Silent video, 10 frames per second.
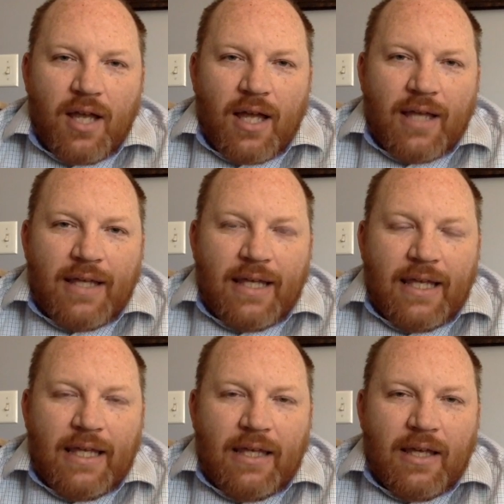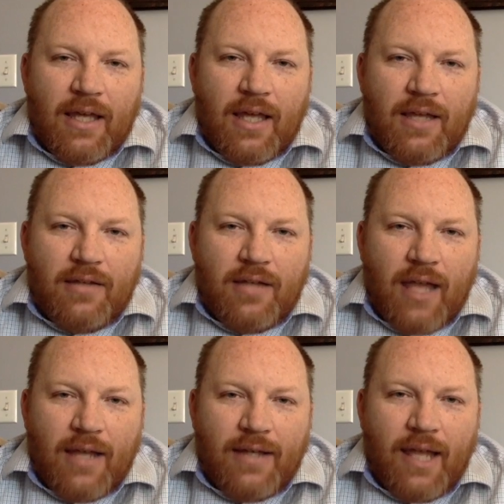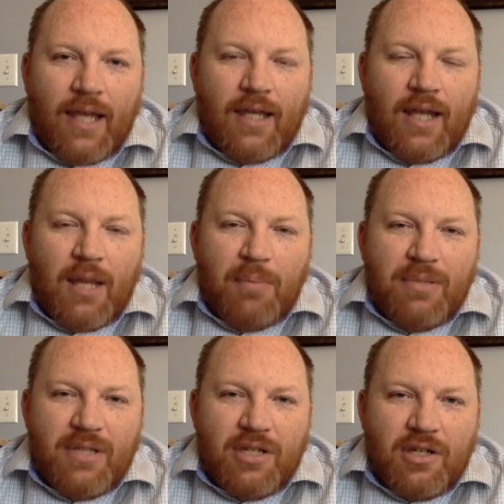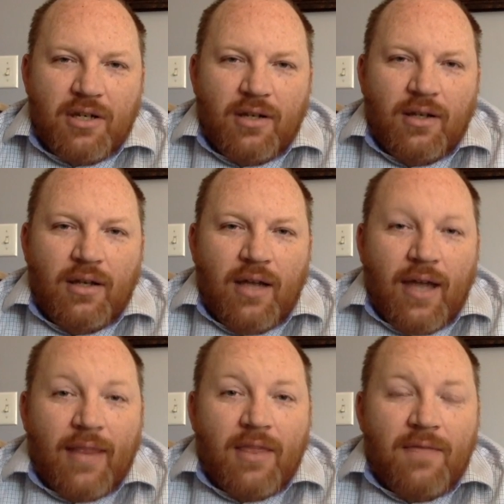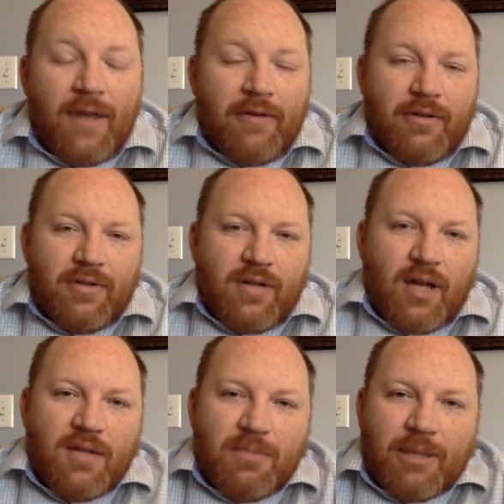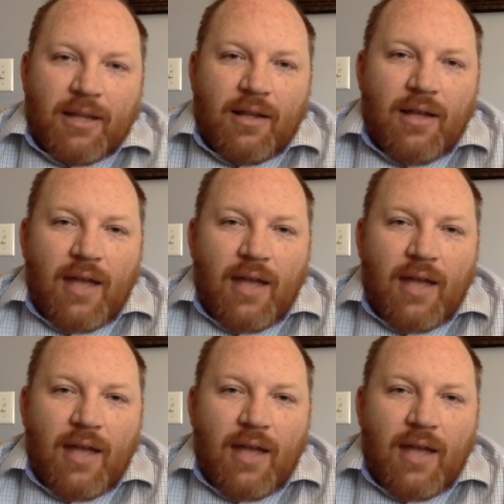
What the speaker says: He had taken a position at the Veterans Hospital,